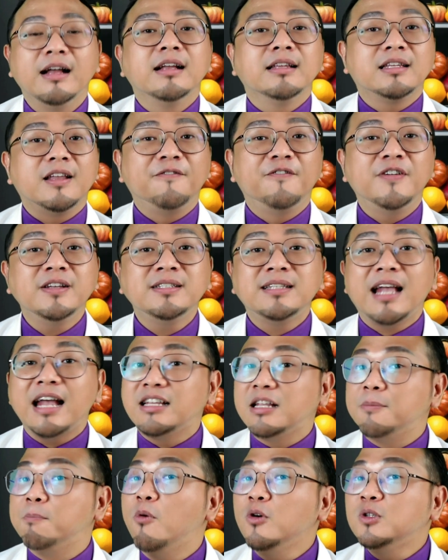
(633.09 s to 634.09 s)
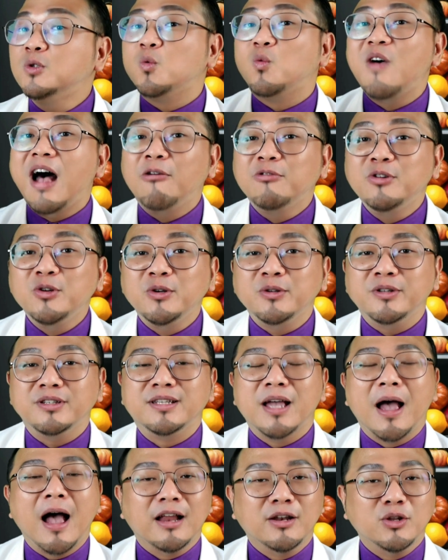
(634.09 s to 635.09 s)
The first and the most well-known
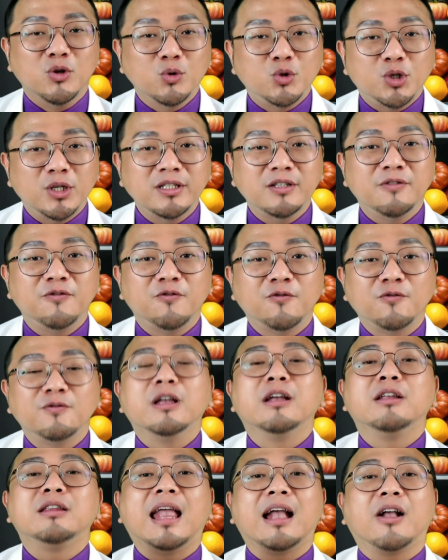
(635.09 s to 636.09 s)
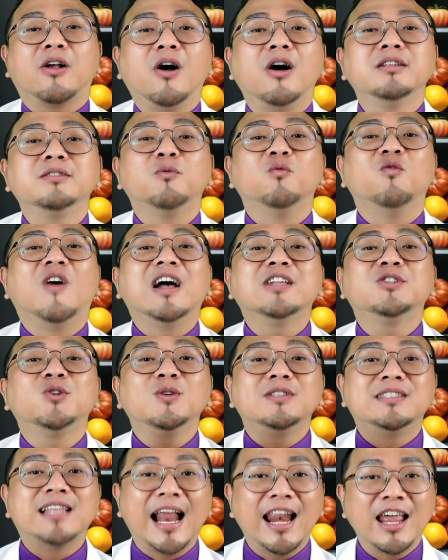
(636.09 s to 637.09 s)
nutrients that cause
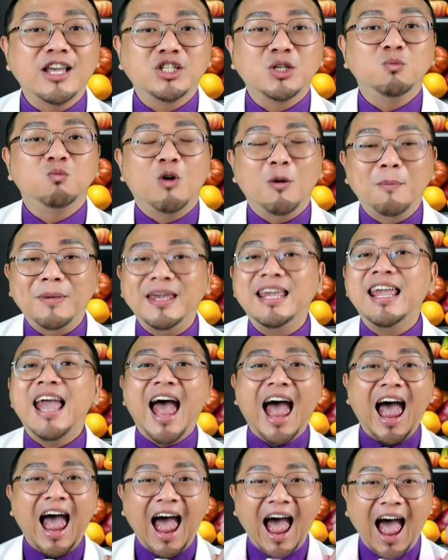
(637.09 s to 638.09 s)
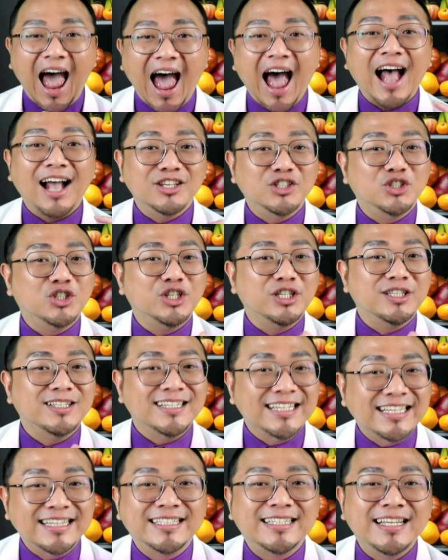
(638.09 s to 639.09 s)
vasodilation will be
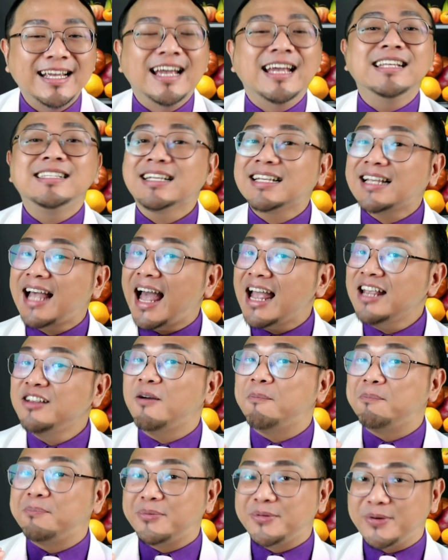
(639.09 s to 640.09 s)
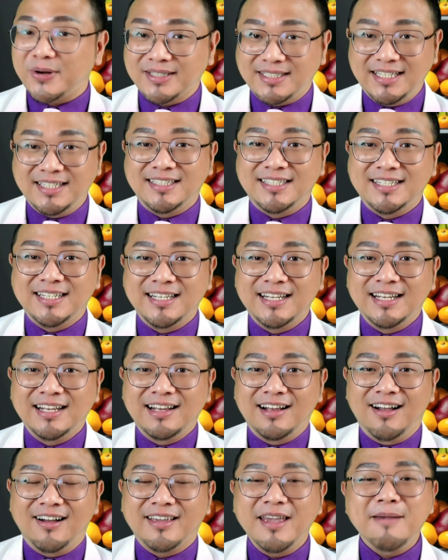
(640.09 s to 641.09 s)
arginine. It's a kind of protein.
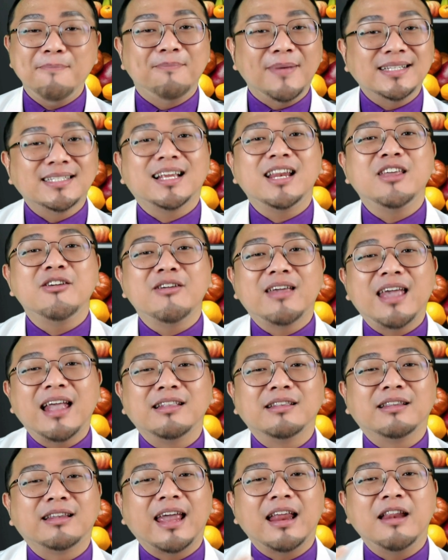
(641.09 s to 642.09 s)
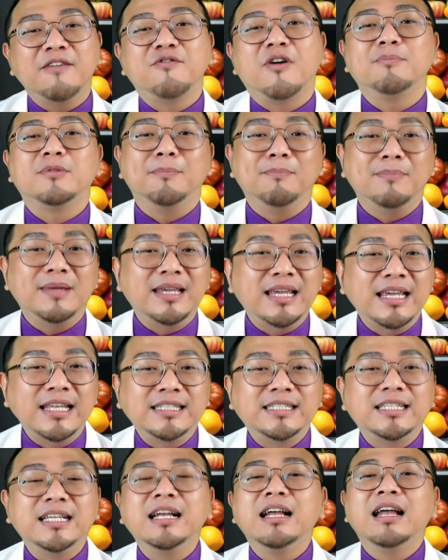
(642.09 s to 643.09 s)
Okay, basically you can get it from the
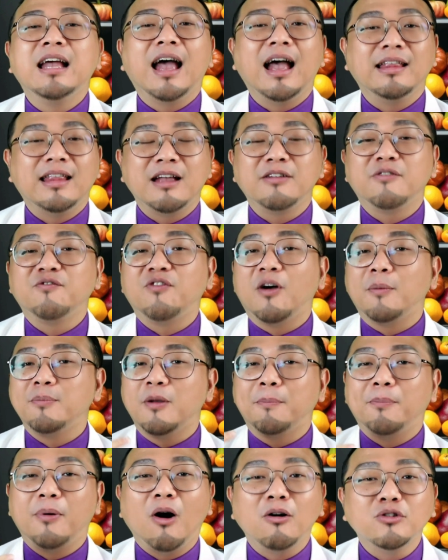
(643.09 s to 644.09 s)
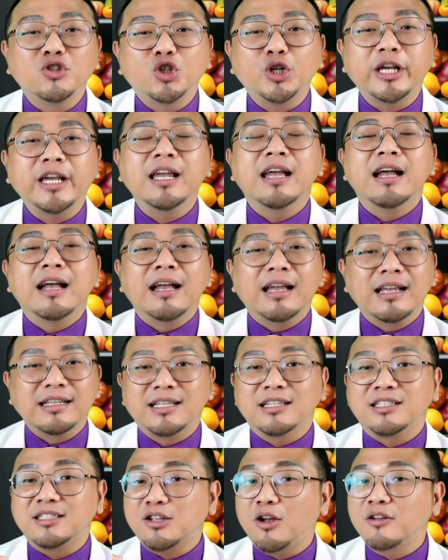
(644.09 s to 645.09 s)
meat and then from the poultry. It's a
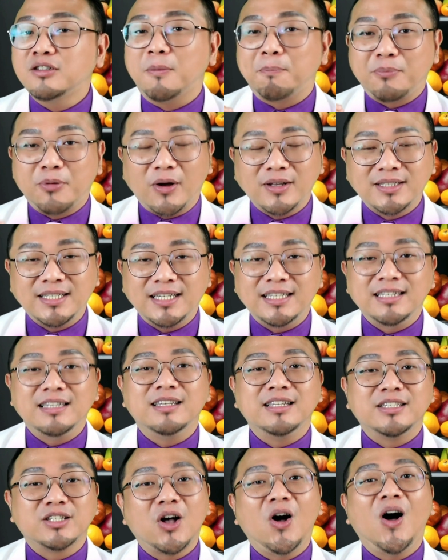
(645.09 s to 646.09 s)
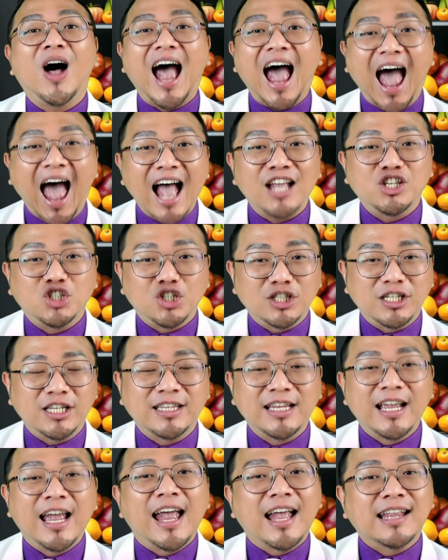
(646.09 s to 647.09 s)
source of protein. It's called
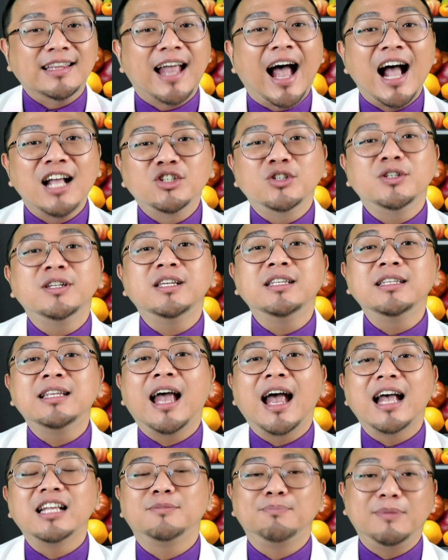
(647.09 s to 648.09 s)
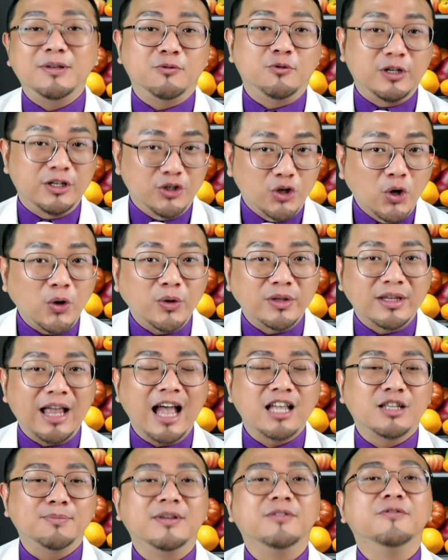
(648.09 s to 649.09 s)
arginine. And arginine has been renowned,
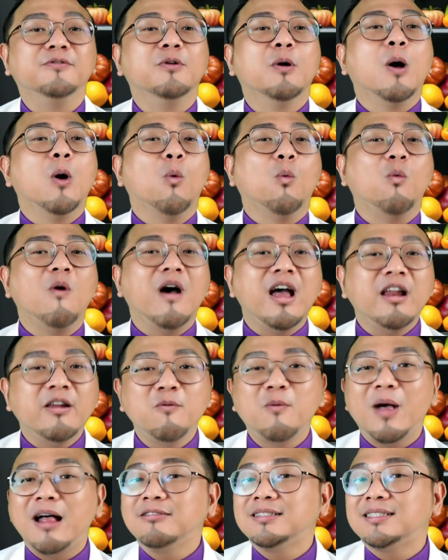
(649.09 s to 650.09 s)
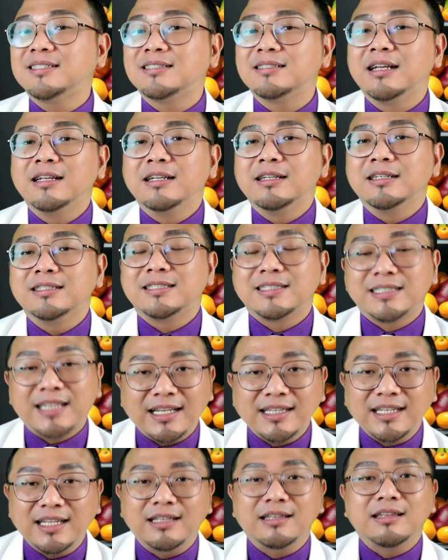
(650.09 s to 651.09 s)
has been very well
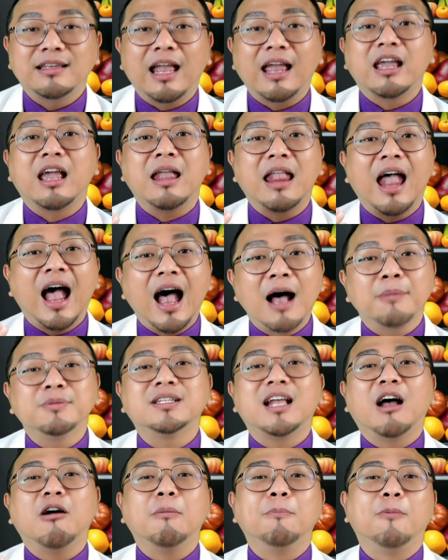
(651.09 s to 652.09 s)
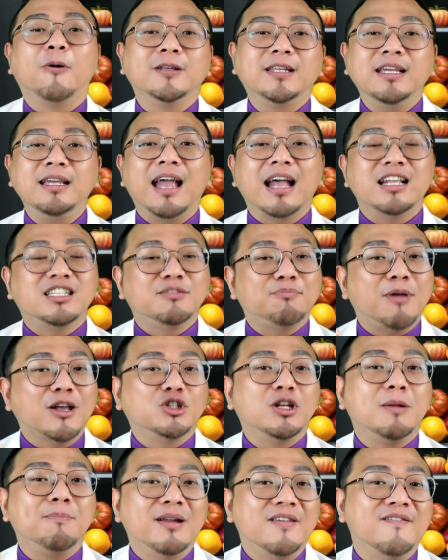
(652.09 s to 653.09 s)
studied that it can help our body,
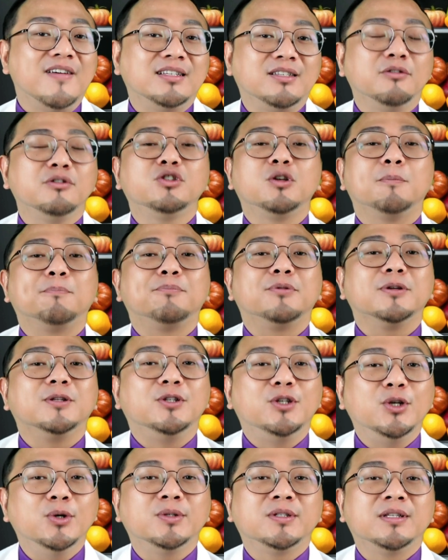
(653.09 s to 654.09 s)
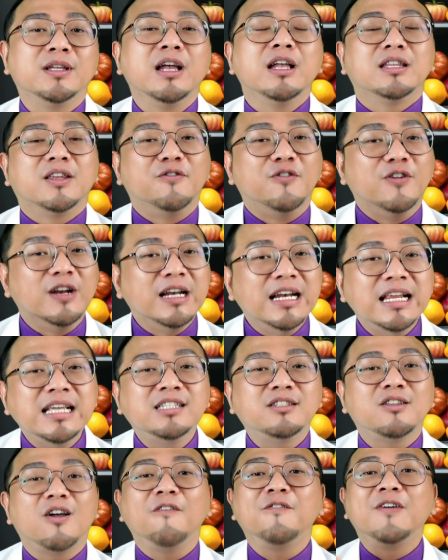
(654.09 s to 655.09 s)
especially blood vessel, to produce the release
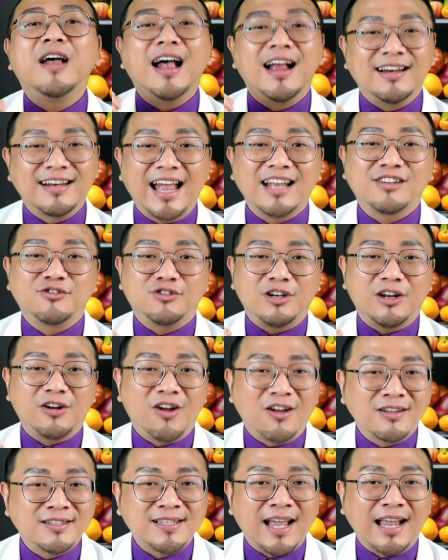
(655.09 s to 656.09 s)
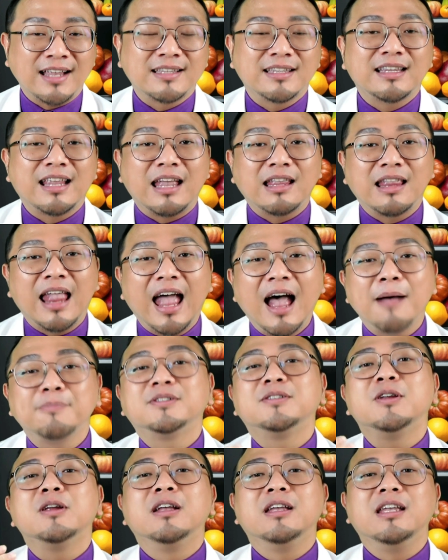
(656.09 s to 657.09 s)
of nitric oxide that helps
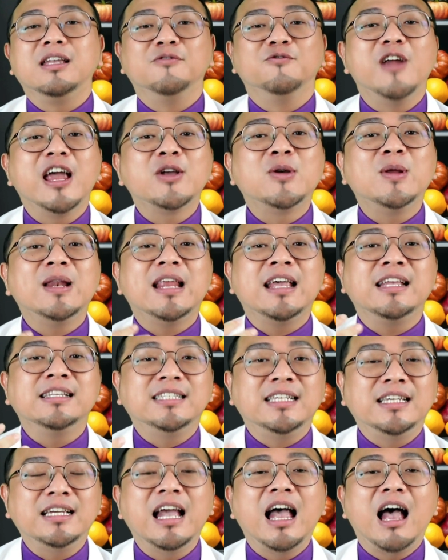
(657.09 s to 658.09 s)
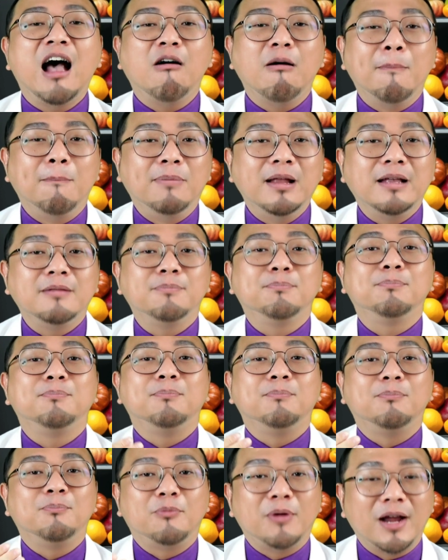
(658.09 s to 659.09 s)
in regulating our blood
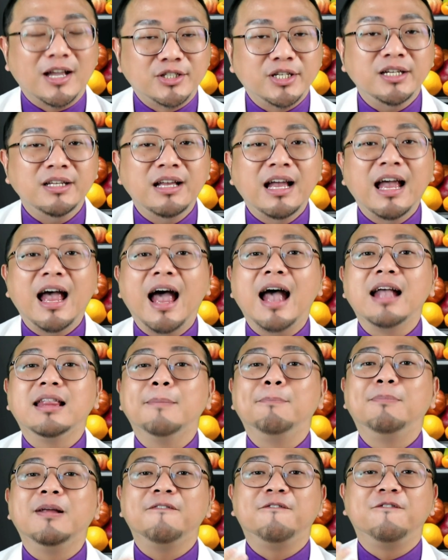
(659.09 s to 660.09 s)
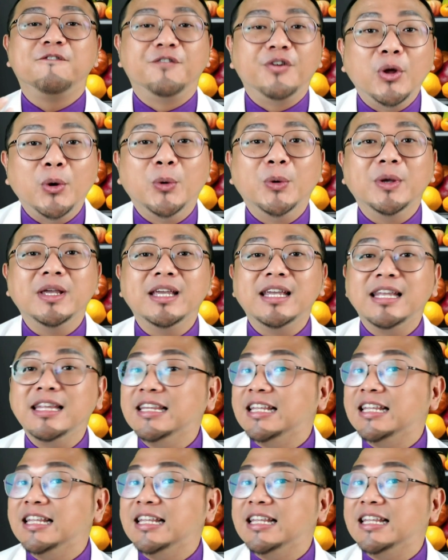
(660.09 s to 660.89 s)
pressure and the blood flow in